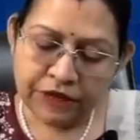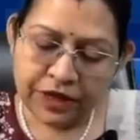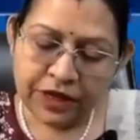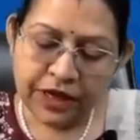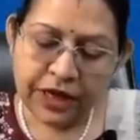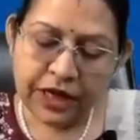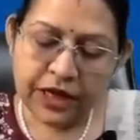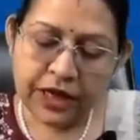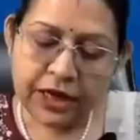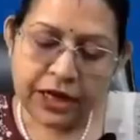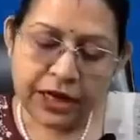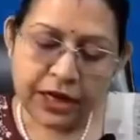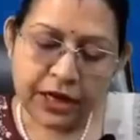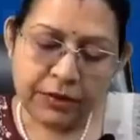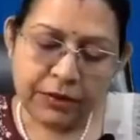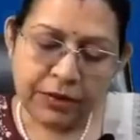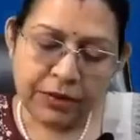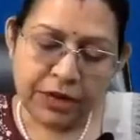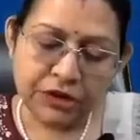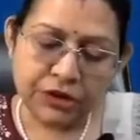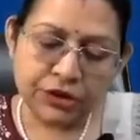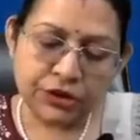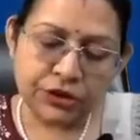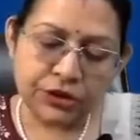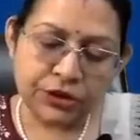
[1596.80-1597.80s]
very clearly
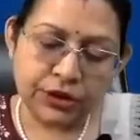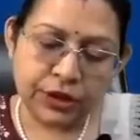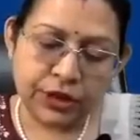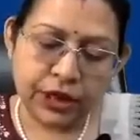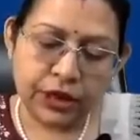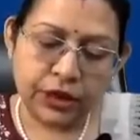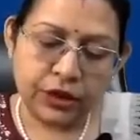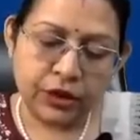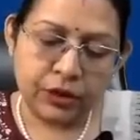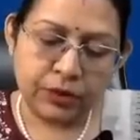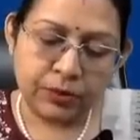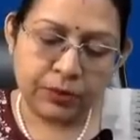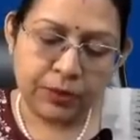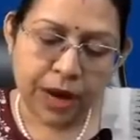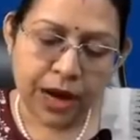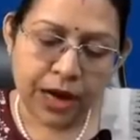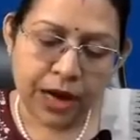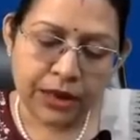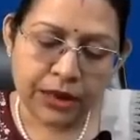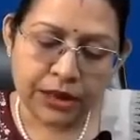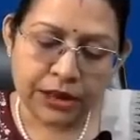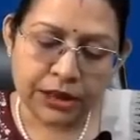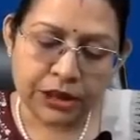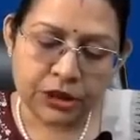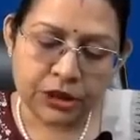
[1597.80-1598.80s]
mentioned in your
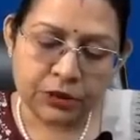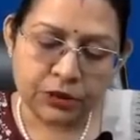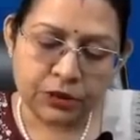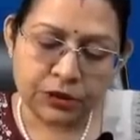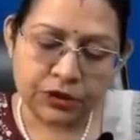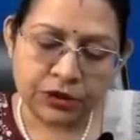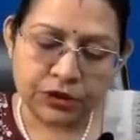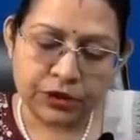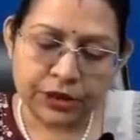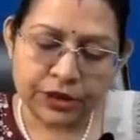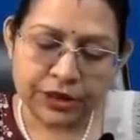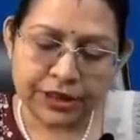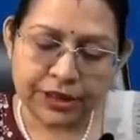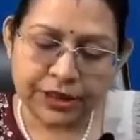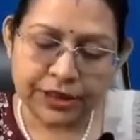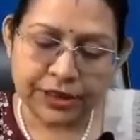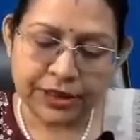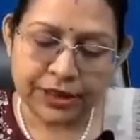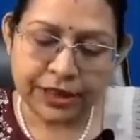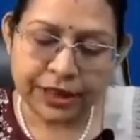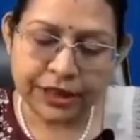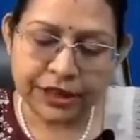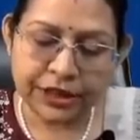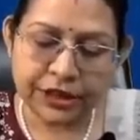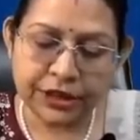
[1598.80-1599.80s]
PAR test of 26
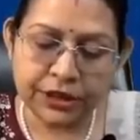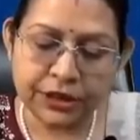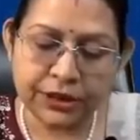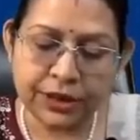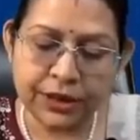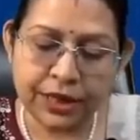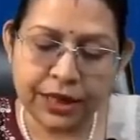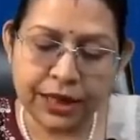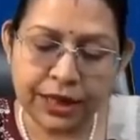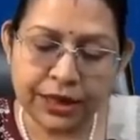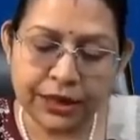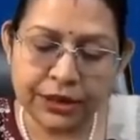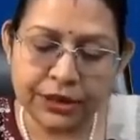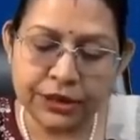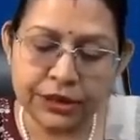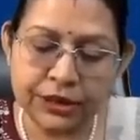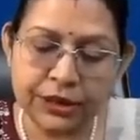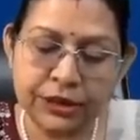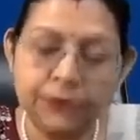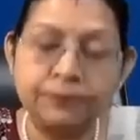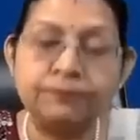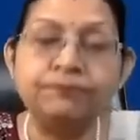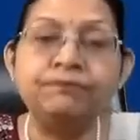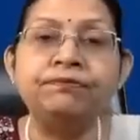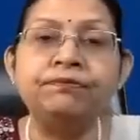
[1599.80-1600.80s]
edition that
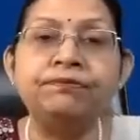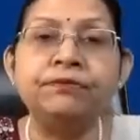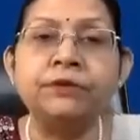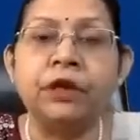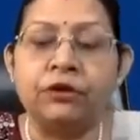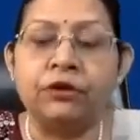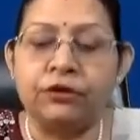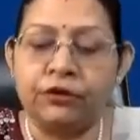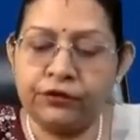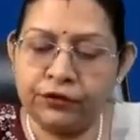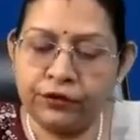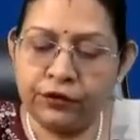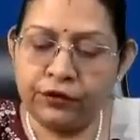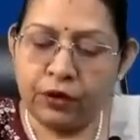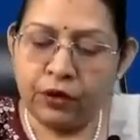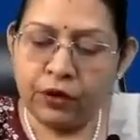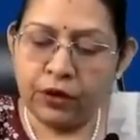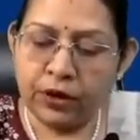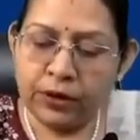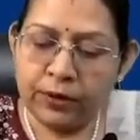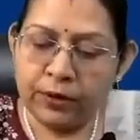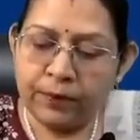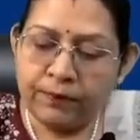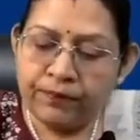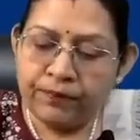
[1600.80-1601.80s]

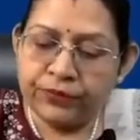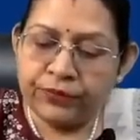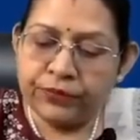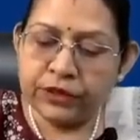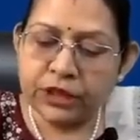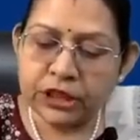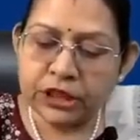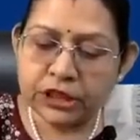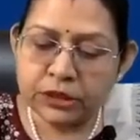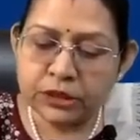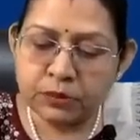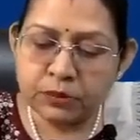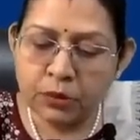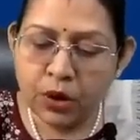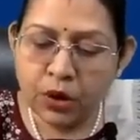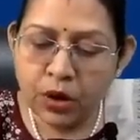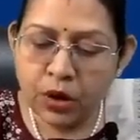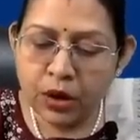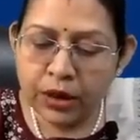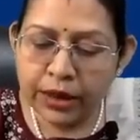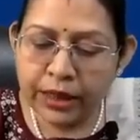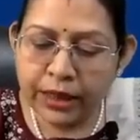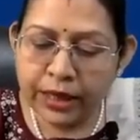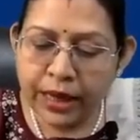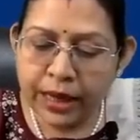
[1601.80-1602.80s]
for the
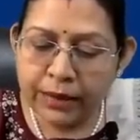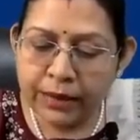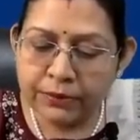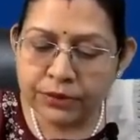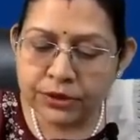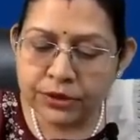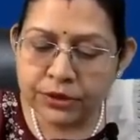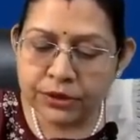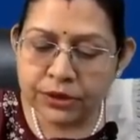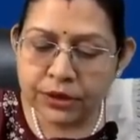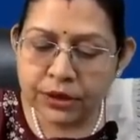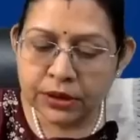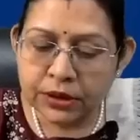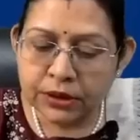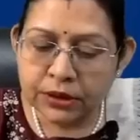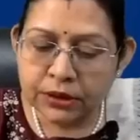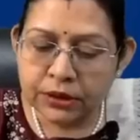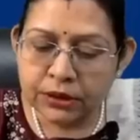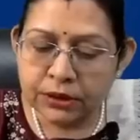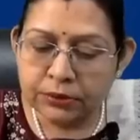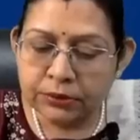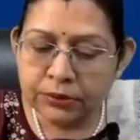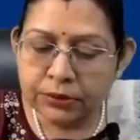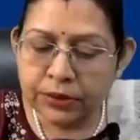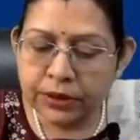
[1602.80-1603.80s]
small camps,
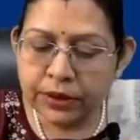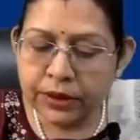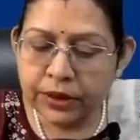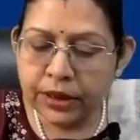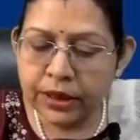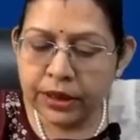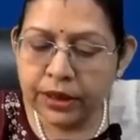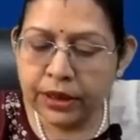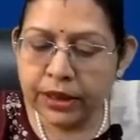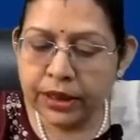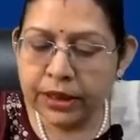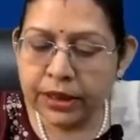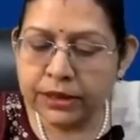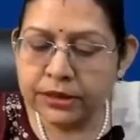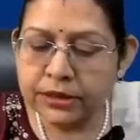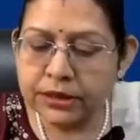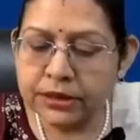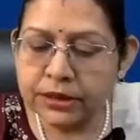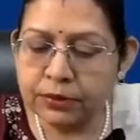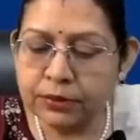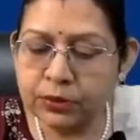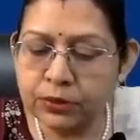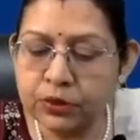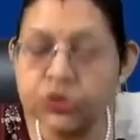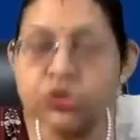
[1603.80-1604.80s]
the burial is
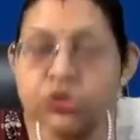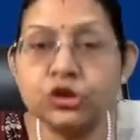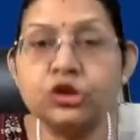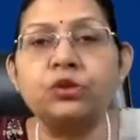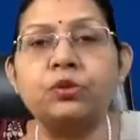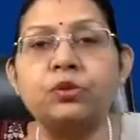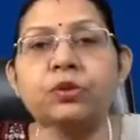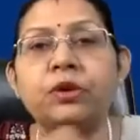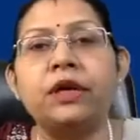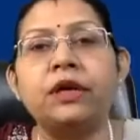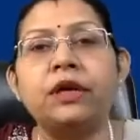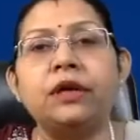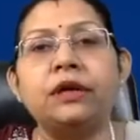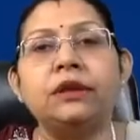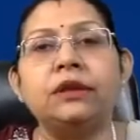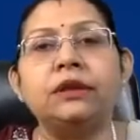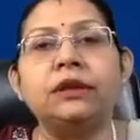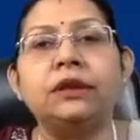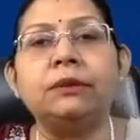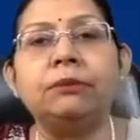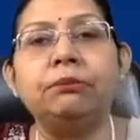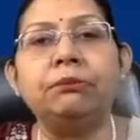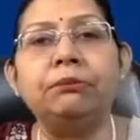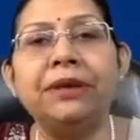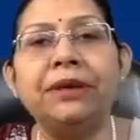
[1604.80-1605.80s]
supposed to be
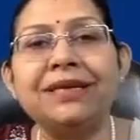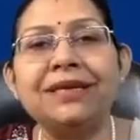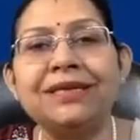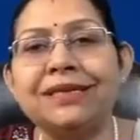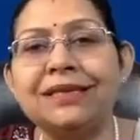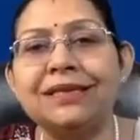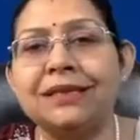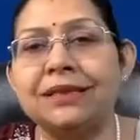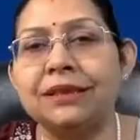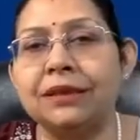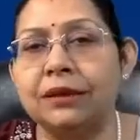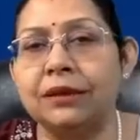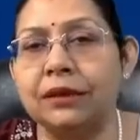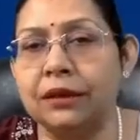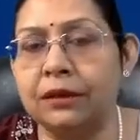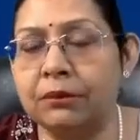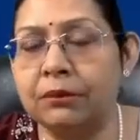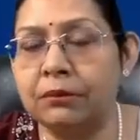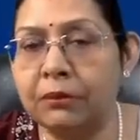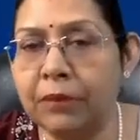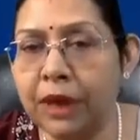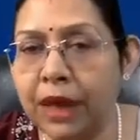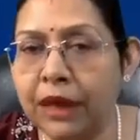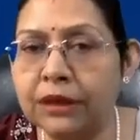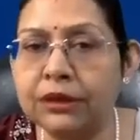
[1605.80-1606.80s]
the best
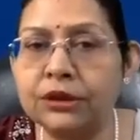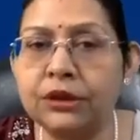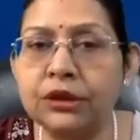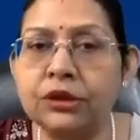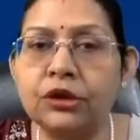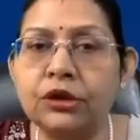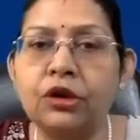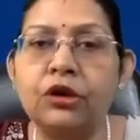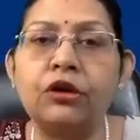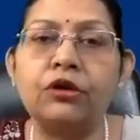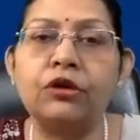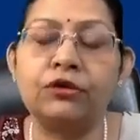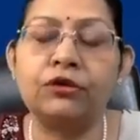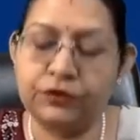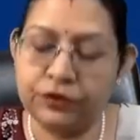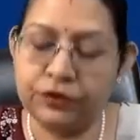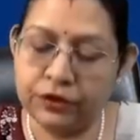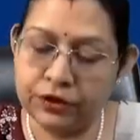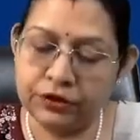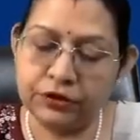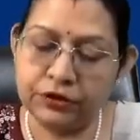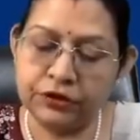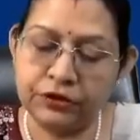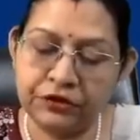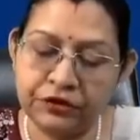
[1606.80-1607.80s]
method of
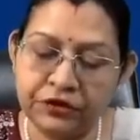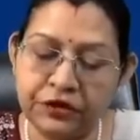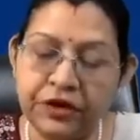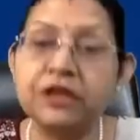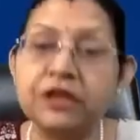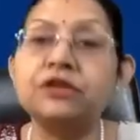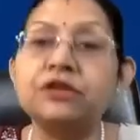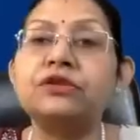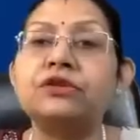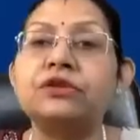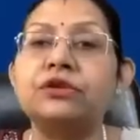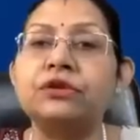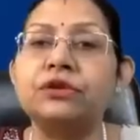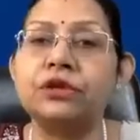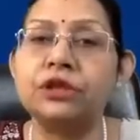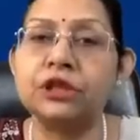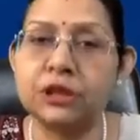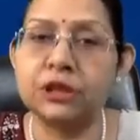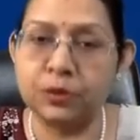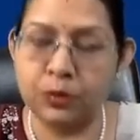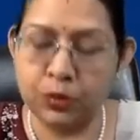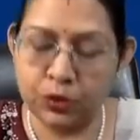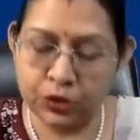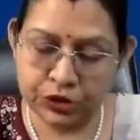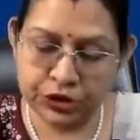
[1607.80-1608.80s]
waste
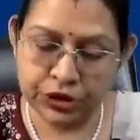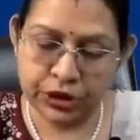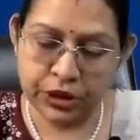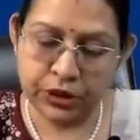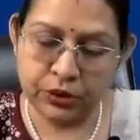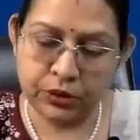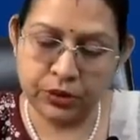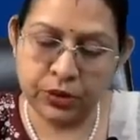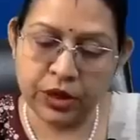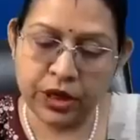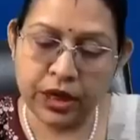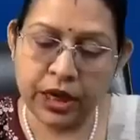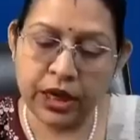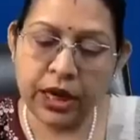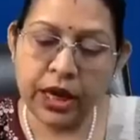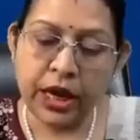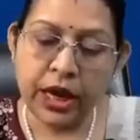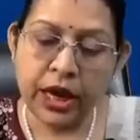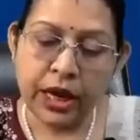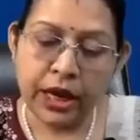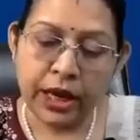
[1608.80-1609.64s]
disposal. Okay.